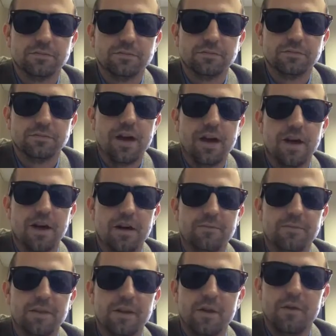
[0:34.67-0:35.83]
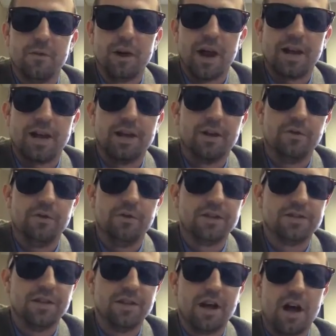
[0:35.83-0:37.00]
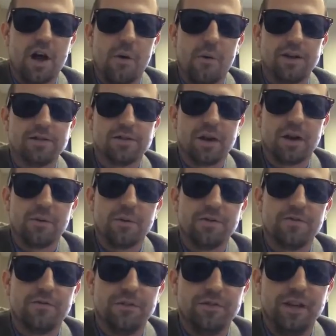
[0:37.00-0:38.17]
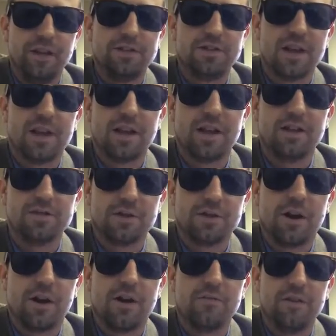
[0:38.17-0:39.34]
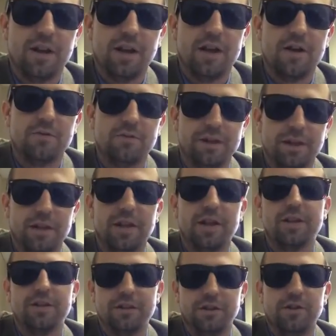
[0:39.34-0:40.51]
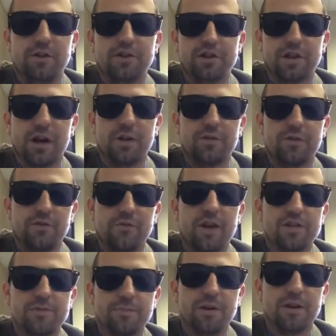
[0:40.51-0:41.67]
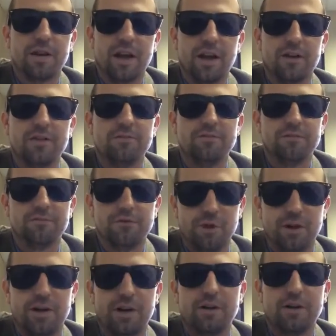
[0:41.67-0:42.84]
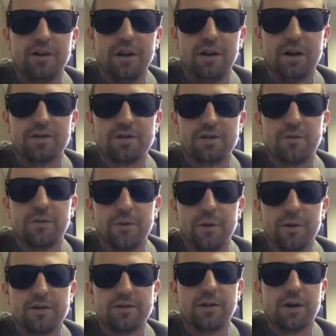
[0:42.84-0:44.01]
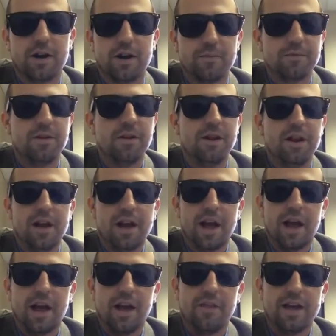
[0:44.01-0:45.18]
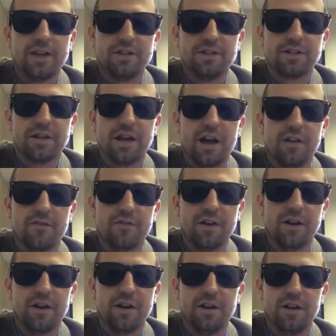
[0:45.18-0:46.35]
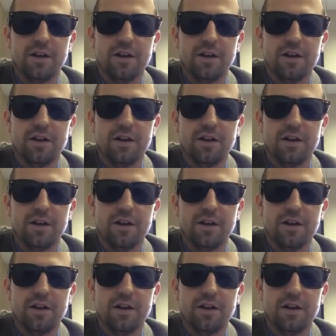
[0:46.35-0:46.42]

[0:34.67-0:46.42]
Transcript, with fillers: Yeah. Um, when I get a new listing, I always start with a 15-second Instagram video, and then it, you can share it through Facebook and Twitter, also through Instagram. And that's just kind of a uh,